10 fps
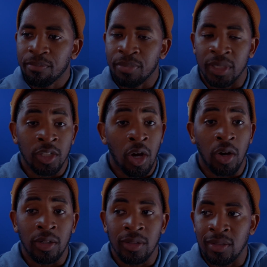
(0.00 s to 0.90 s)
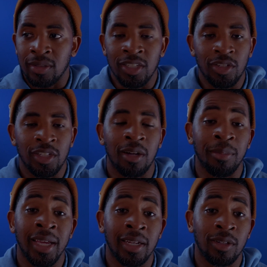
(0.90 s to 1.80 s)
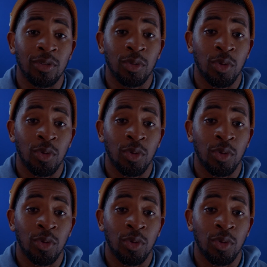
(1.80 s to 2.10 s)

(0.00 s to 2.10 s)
But dog, these are young men